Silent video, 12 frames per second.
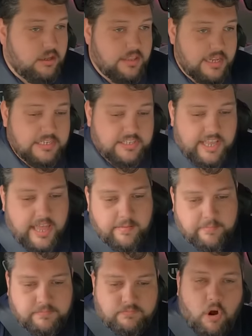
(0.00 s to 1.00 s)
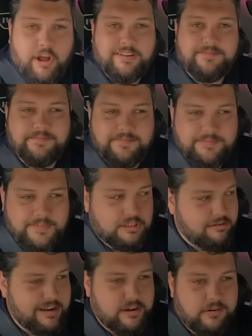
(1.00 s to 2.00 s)
That is the aim. Right, let's
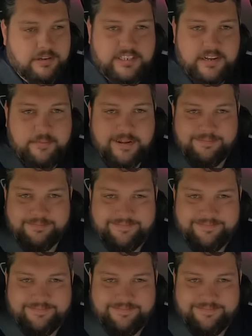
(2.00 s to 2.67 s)
crack on. See you in a bit.